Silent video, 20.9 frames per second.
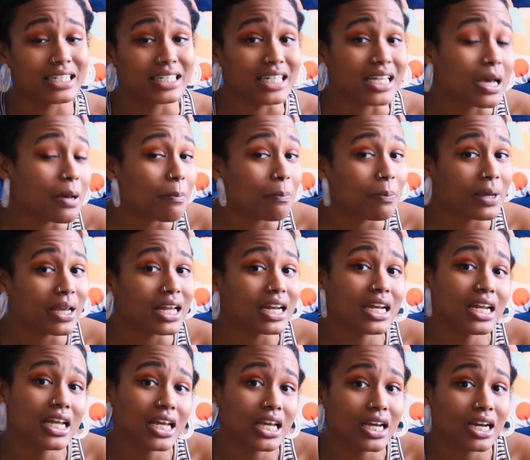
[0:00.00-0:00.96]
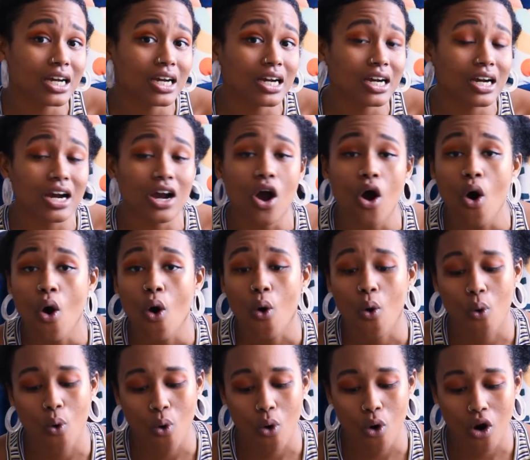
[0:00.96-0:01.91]
a dip in here,
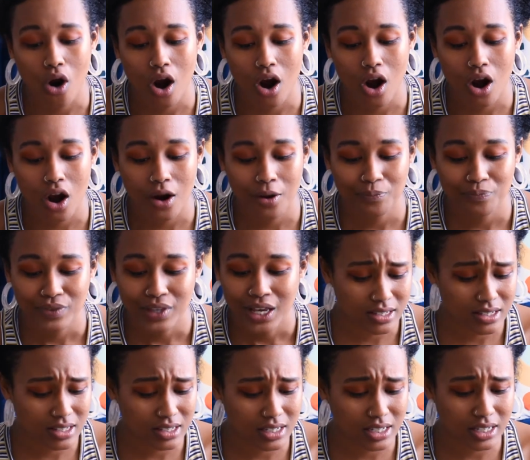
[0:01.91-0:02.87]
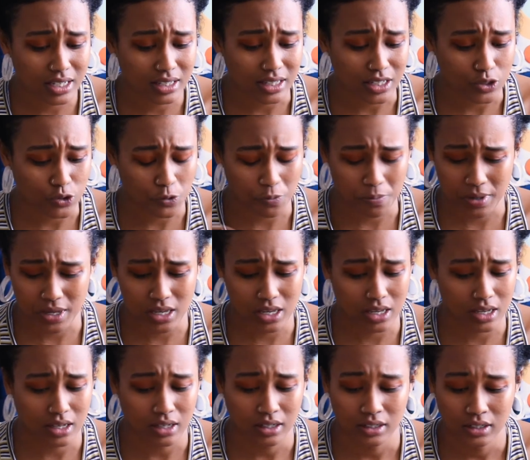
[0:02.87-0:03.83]
or honestly, this would
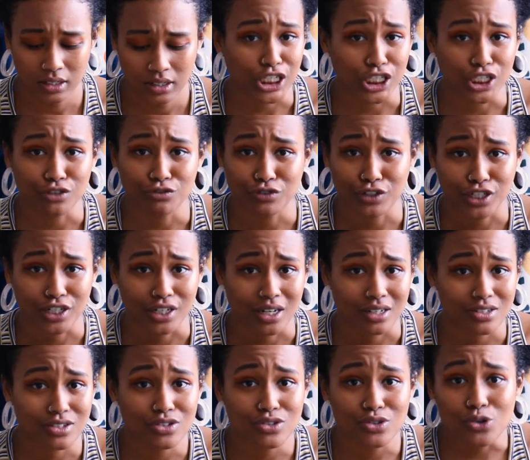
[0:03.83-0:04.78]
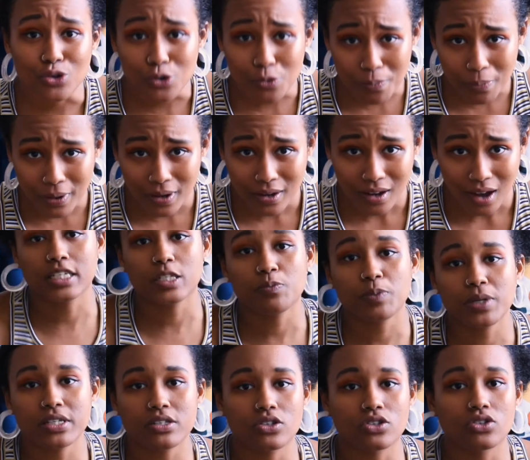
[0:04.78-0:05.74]
be really good for a soup.
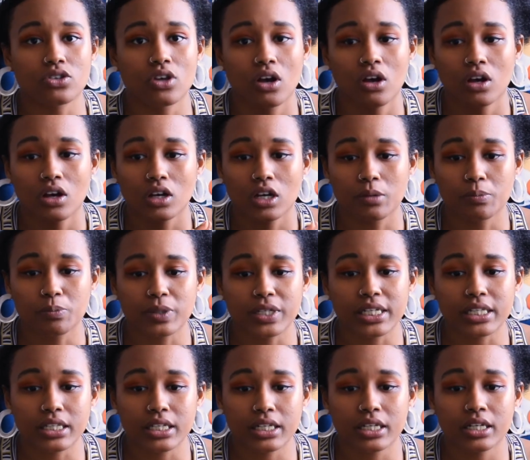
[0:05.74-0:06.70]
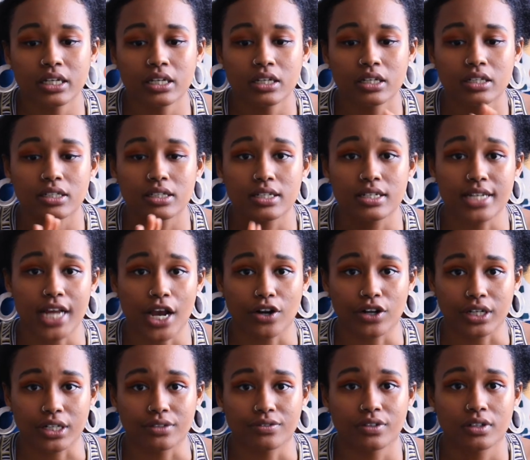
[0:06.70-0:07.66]
This piece is completely
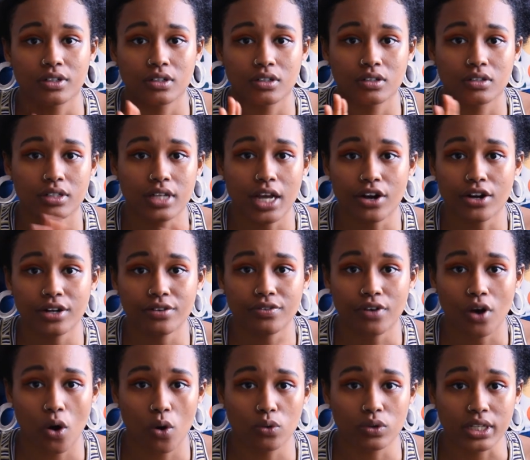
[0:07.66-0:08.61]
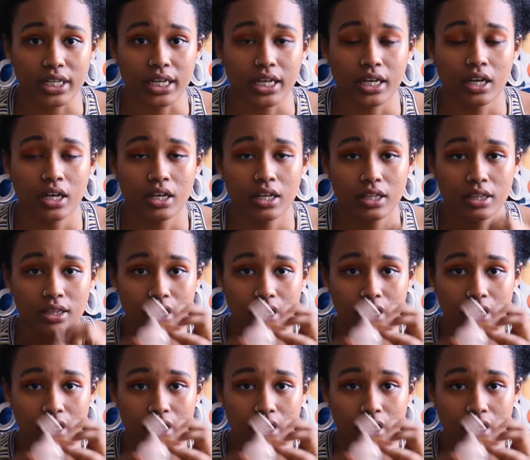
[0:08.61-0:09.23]
decorative only.